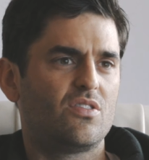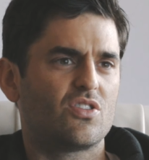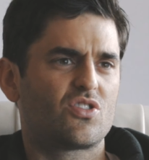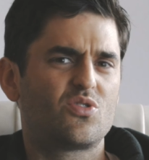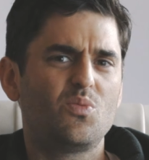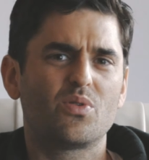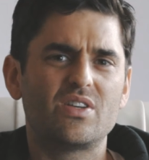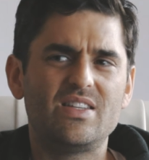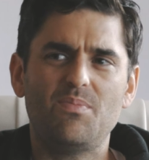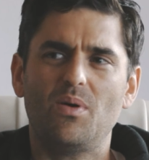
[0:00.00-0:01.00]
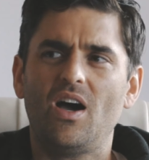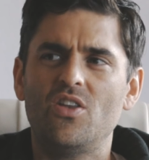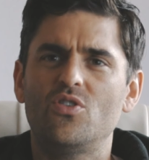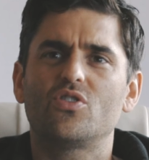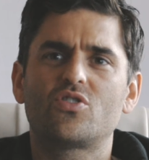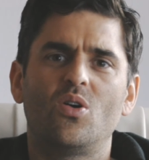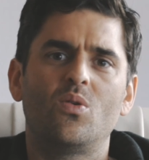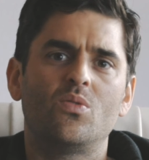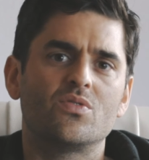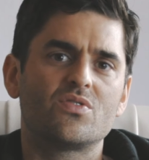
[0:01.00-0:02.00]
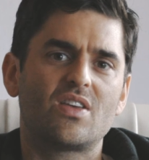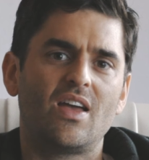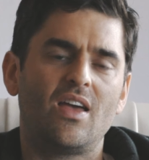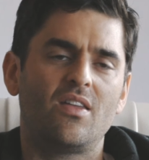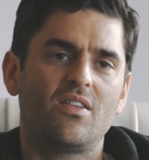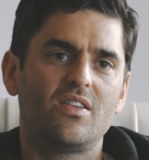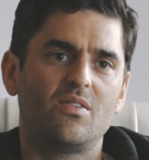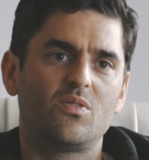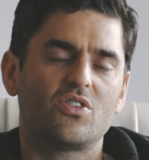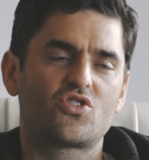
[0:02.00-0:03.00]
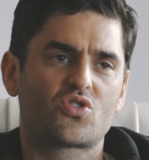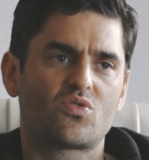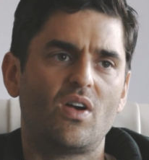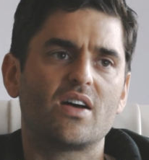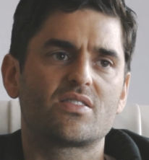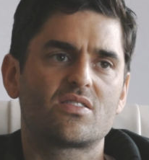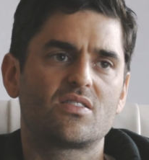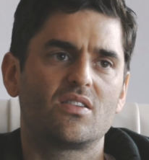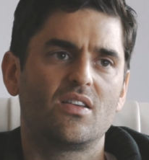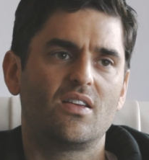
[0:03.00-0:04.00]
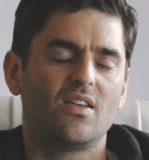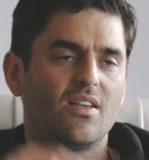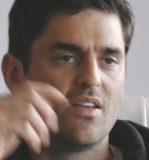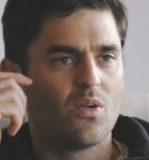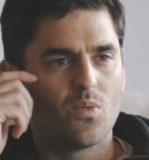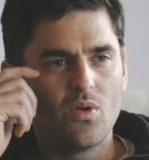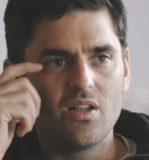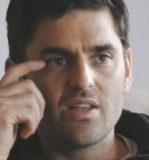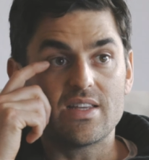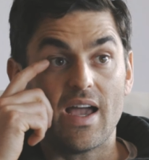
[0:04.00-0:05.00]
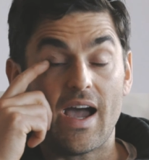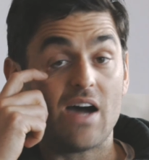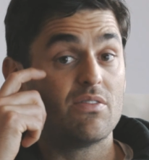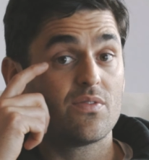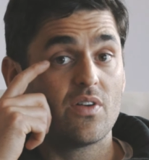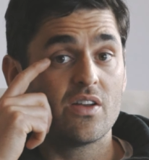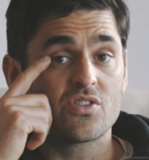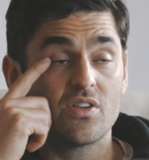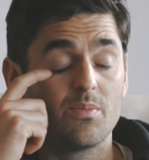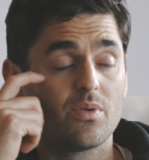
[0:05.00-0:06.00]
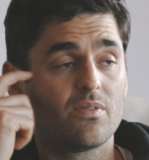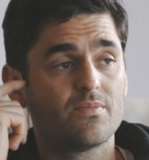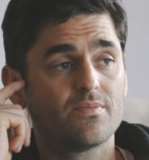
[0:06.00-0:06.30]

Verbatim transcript: the super deep undertones and the, the trust really to have a friendship.